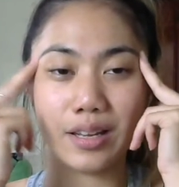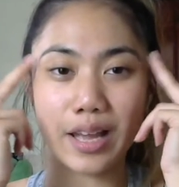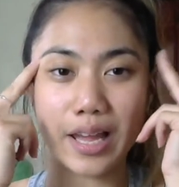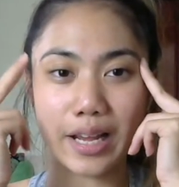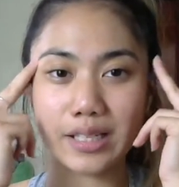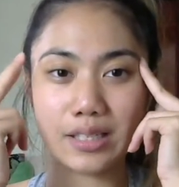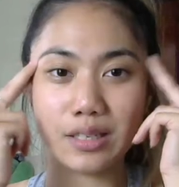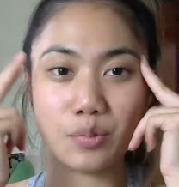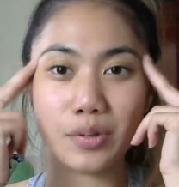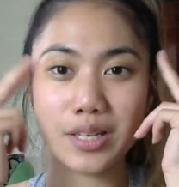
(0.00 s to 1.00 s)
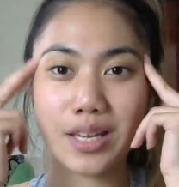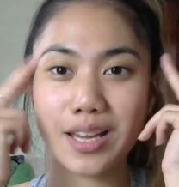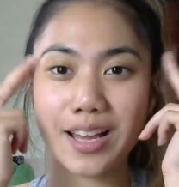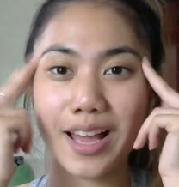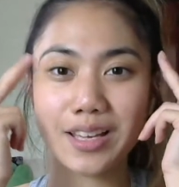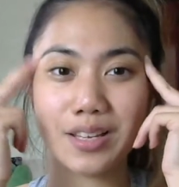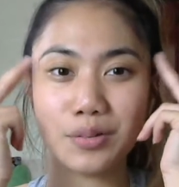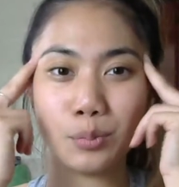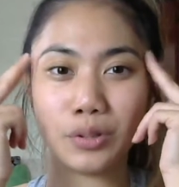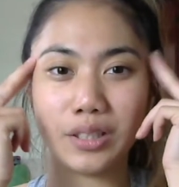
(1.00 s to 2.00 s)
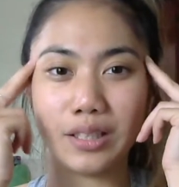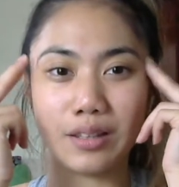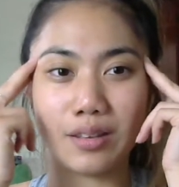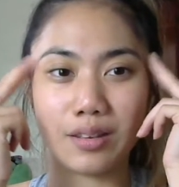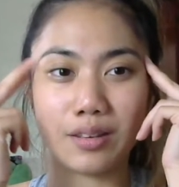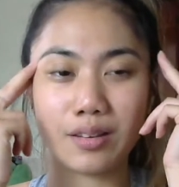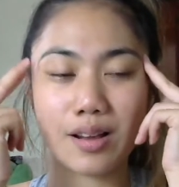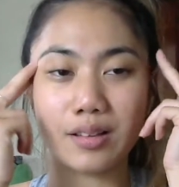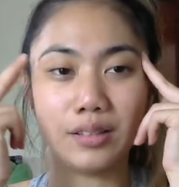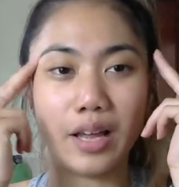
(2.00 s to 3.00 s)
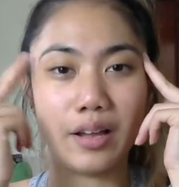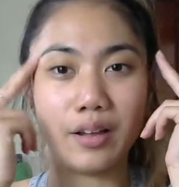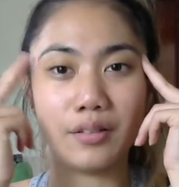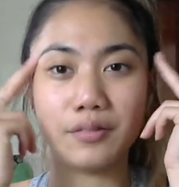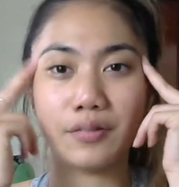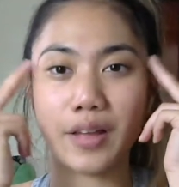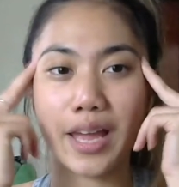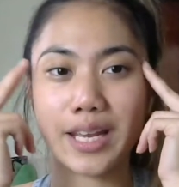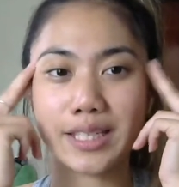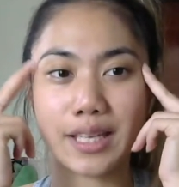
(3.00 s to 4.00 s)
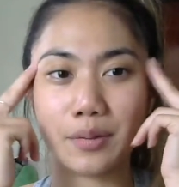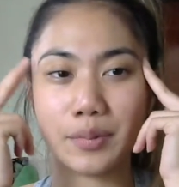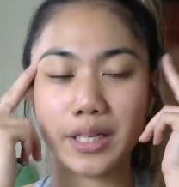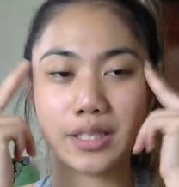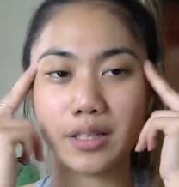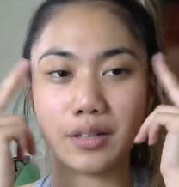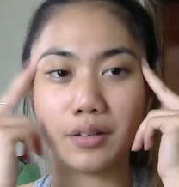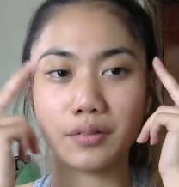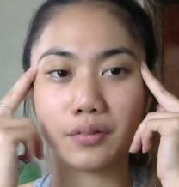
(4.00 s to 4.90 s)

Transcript: and I deeply and completely love and accept myself.